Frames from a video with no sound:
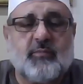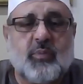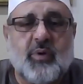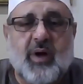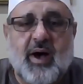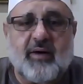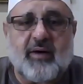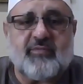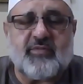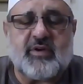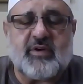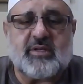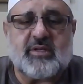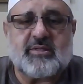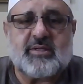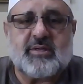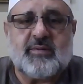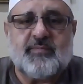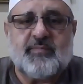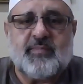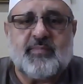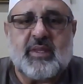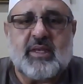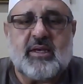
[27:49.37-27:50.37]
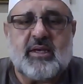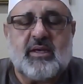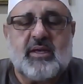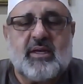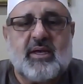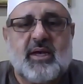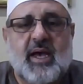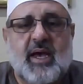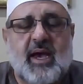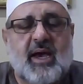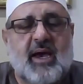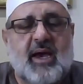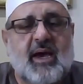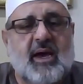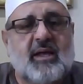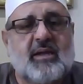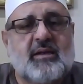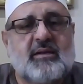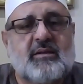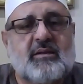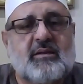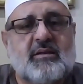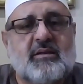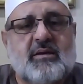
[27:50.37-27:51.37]
prophet,
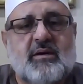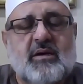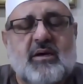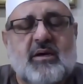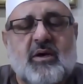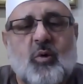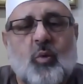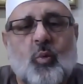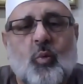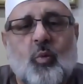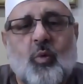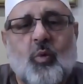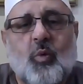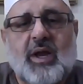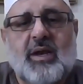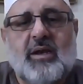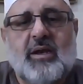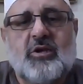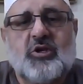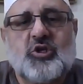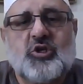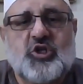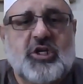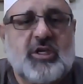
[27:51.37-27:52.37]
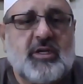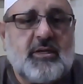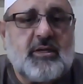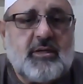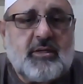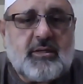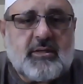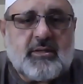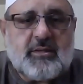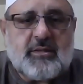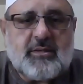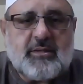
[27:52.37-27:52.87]
and one jinn